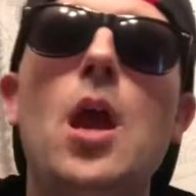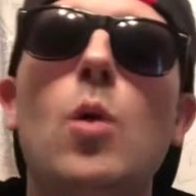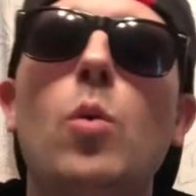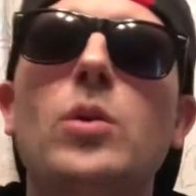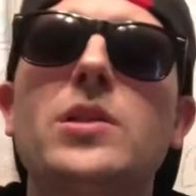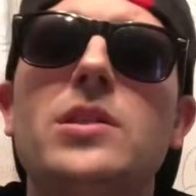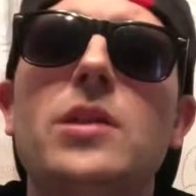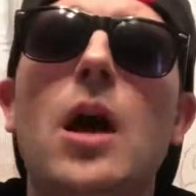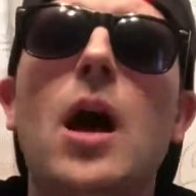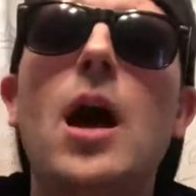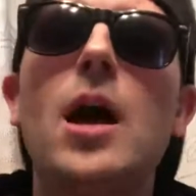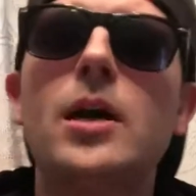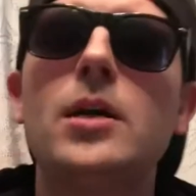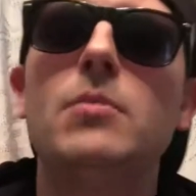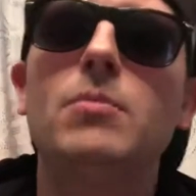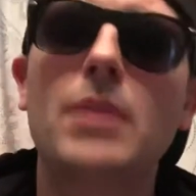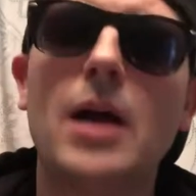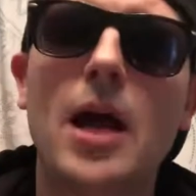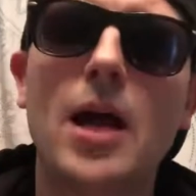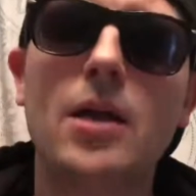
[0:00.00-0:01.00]
was the
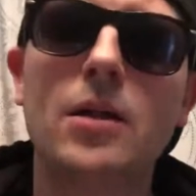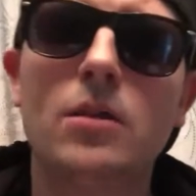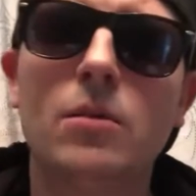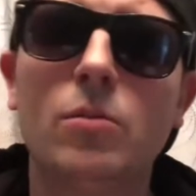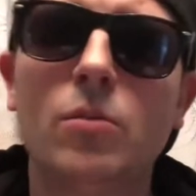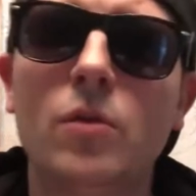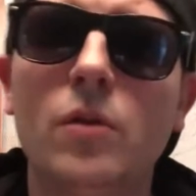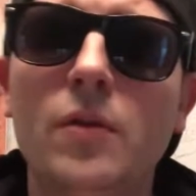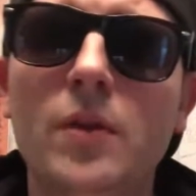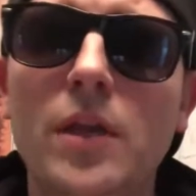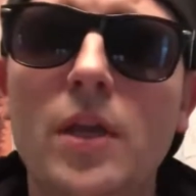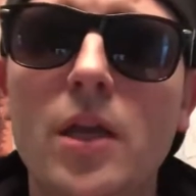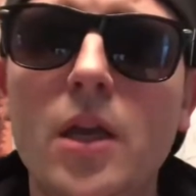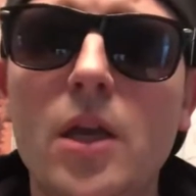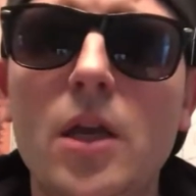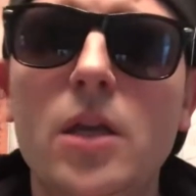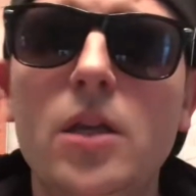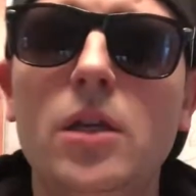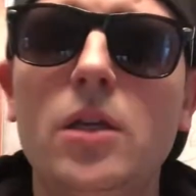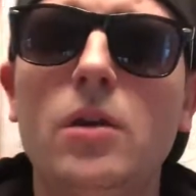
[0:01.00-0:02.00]
hype behind the movie.
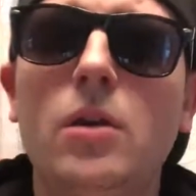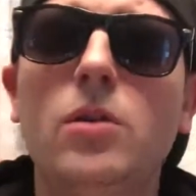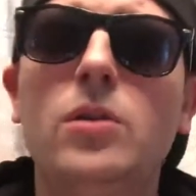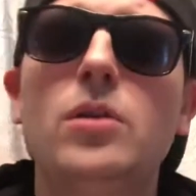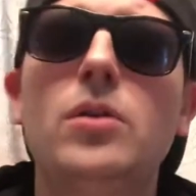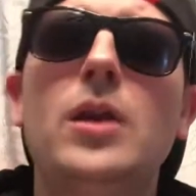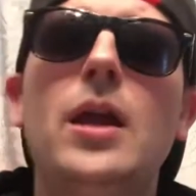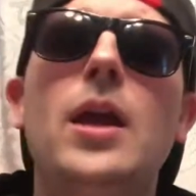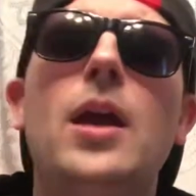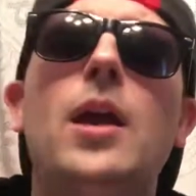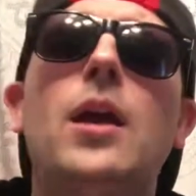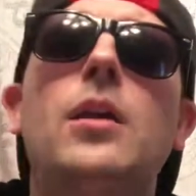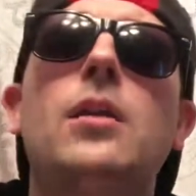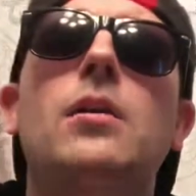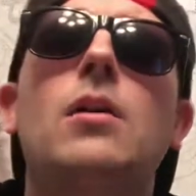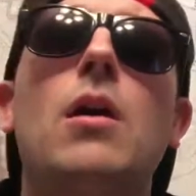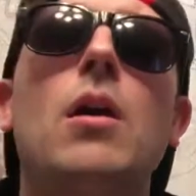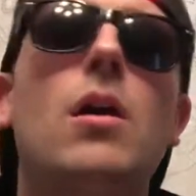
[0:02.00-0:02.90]
You know, you had